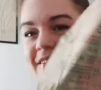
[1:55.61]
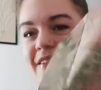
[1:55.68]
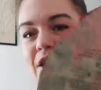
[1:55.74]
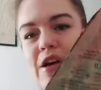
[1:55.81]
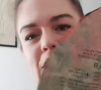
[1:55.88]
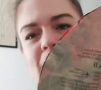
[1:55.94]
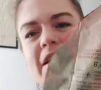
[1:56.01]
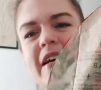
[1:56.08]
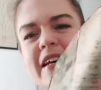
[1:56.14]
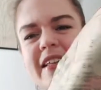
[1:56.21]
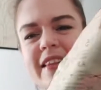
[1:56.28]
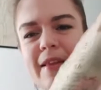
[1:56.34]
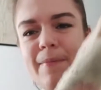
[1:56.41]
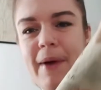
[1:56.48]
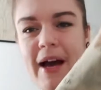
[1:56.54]
So
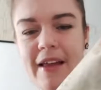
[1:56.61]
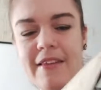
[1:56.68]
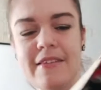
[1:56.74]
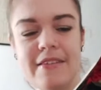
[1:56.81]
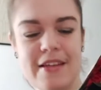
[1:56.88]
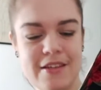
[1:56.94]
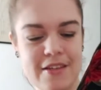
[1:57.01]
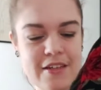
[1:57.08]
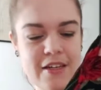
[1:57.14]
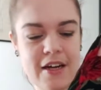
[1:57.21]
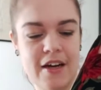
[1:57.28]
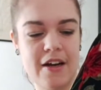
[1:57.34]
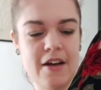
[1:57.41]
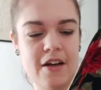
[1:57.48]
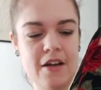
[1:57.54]
the pattern said to
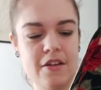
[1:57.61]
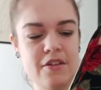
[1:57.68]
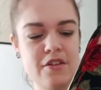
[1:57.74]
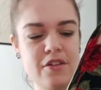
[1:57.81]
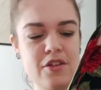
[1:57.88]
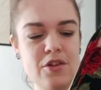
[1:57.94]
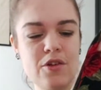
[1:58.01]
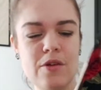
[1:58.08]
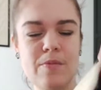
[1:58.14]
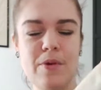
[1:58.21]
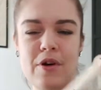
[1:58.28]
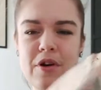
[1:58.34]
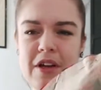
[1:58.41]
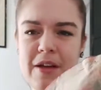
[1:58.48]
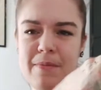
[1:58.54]
cut 2
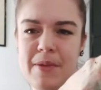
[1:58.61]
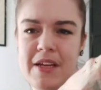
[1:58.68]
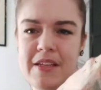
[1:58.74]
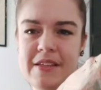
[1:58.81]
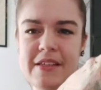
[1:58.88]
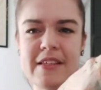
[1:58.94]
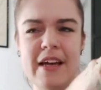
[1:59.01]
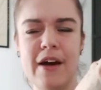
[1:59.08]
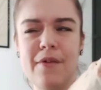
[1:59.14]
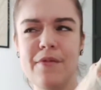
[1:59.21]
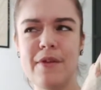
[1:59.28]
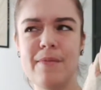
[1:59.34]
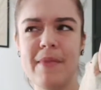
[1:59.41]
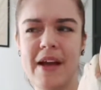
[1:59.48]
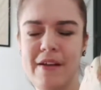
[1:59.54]
pocket pieces out of
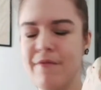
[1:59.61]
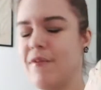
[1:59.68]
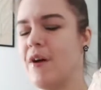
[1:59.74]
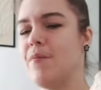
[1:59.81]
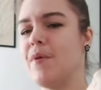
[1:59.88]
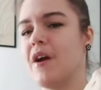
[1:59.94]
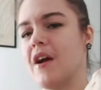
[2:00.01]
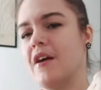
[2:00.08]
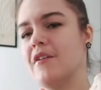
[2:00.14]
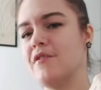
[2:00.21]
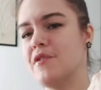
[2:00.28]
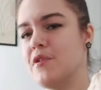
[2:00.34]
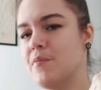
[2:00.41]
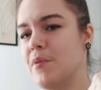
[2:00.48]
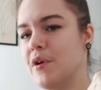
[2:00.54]
the main fabric and
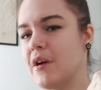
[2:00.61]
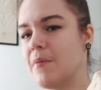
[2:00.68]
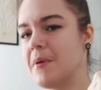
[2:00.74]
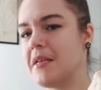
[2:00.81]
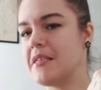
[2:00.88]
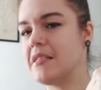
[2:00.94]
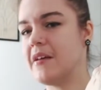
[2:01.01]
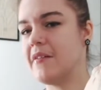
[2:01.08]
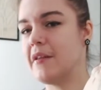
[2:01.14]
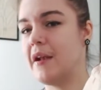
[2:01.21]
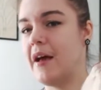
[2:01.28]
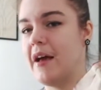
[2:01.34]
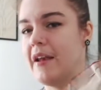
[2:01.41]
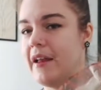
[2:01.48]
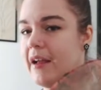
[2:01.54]
2 pocket pieces out of the
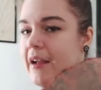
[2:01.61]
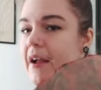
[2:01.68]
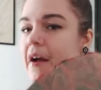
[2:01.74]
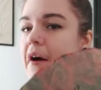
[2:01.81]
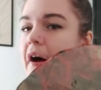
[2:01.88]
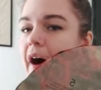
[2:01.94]
lining.